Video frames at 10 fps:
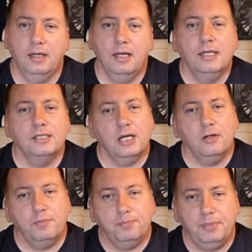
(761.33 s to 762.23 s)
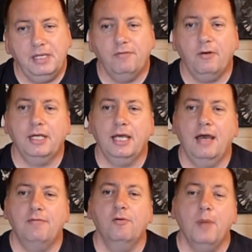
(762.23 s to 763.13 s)
So be very
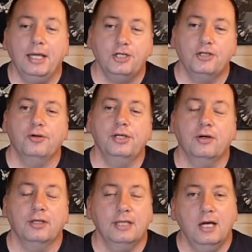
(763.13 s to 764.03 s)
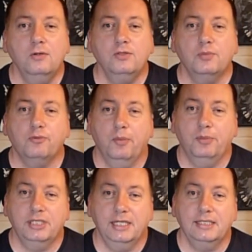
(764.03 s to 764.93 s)
careful, make sure you've got loads of
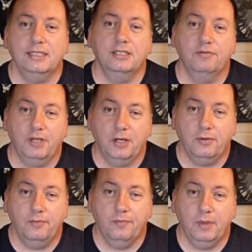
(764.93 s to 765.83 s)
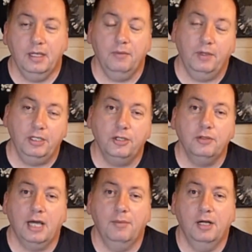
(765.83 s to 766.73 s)
properties to view when you do
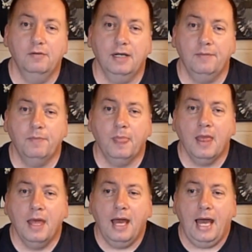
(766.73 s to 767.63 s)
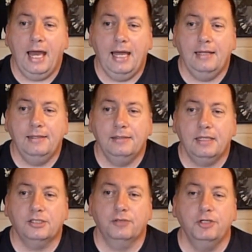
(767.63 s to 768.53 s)
come over,
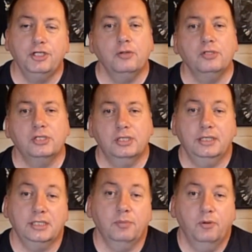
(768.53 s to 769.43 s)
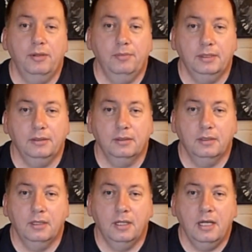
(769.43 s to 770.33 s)
and to reduce the disappointment.
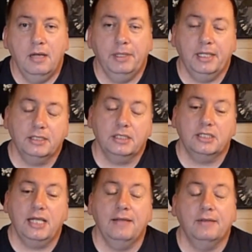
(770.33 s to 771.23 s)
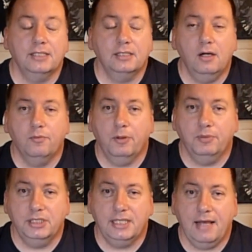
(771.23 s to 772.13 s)
Because as I said, there's a lot of
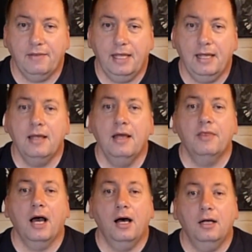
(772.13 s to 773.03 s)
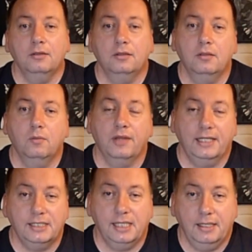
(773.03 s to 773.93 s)
properties out there that aren't what they
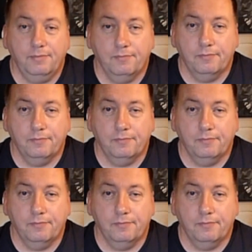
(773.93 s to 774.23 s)
seem.